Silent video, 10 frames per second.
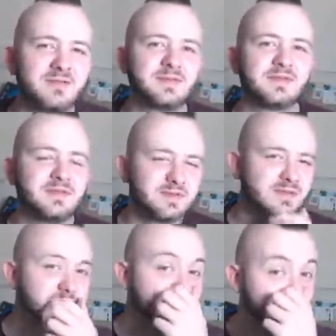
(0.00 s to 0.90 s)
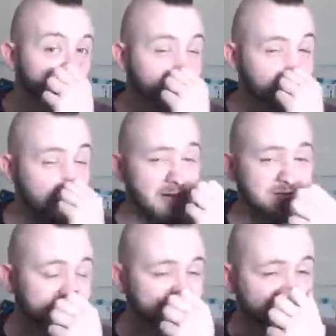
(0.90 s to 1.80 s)
you've got to embarrass
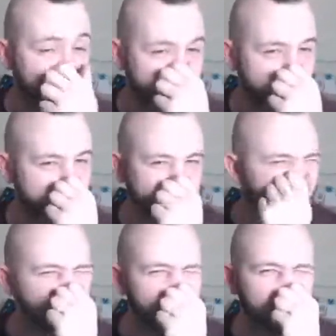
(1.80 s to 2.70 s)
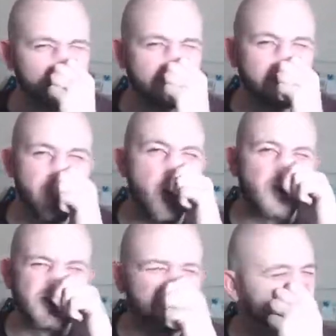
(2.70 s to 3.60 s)
yourself as much as freaking
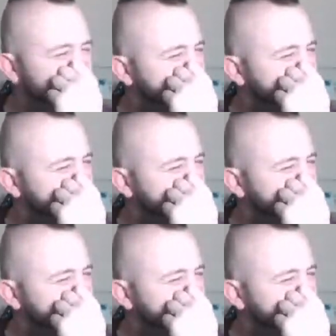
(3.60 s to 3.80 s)
possible.